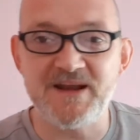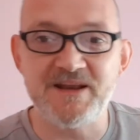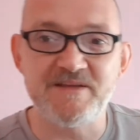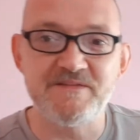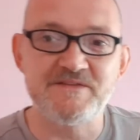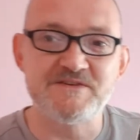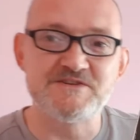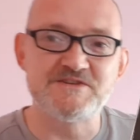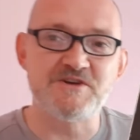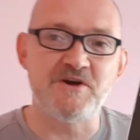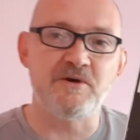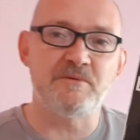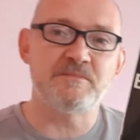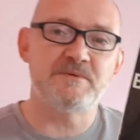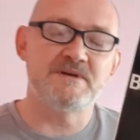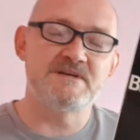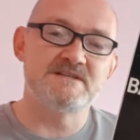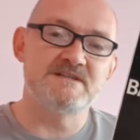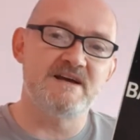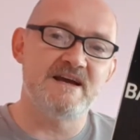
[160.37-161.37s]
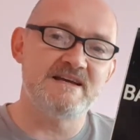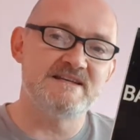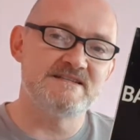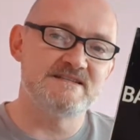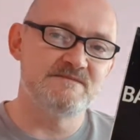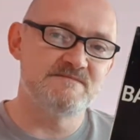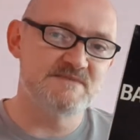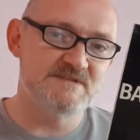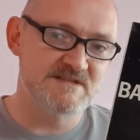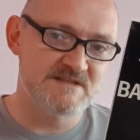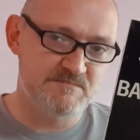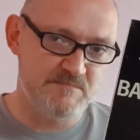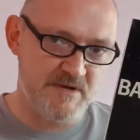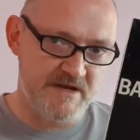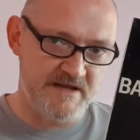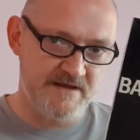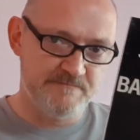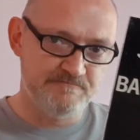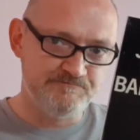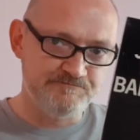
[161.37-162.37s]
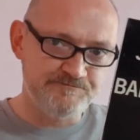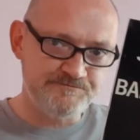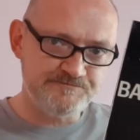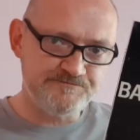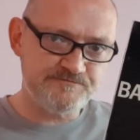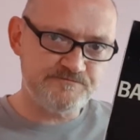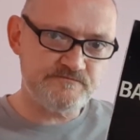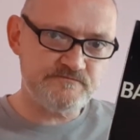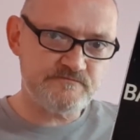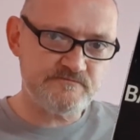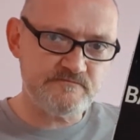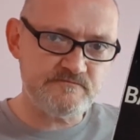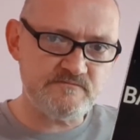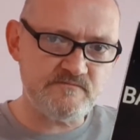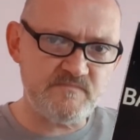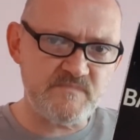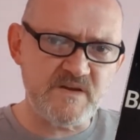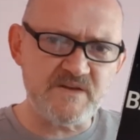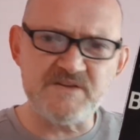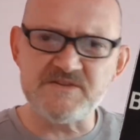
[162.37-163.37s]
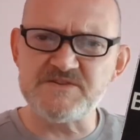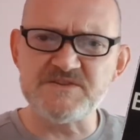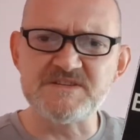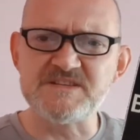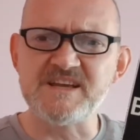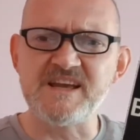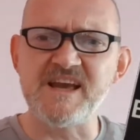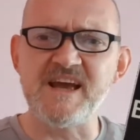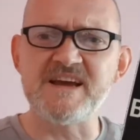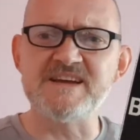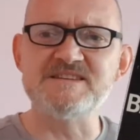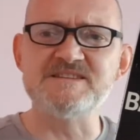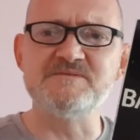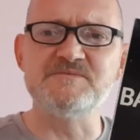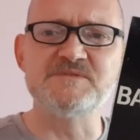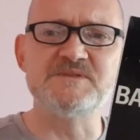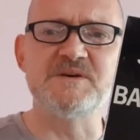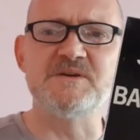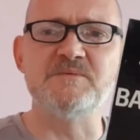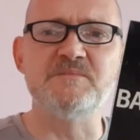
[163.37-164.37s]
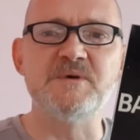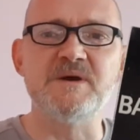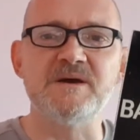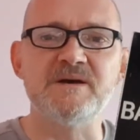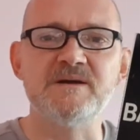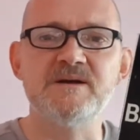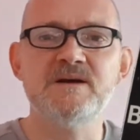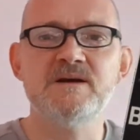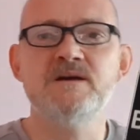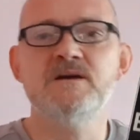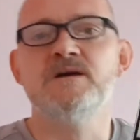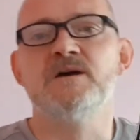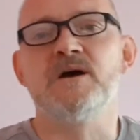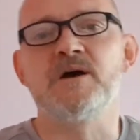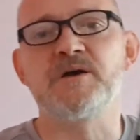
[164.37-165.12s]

it in the shop because I asked him to spin it, and just in case it was going to be a